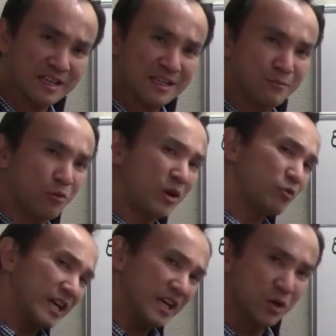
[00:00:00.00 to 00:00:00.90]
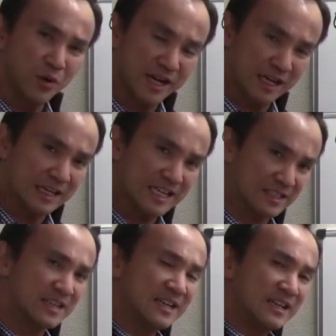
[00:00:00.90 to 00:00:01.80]
But what we can do here at least,
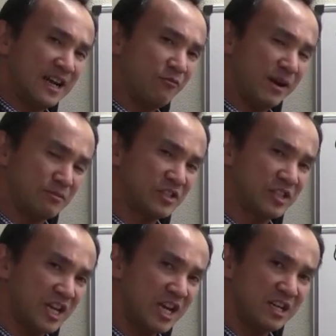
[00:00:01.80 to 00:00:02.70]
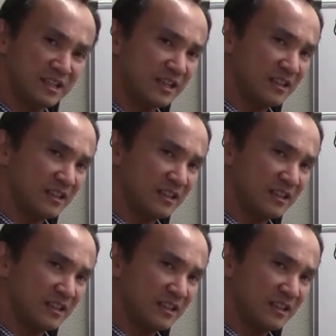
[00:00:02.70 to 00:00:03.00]
now we have seen,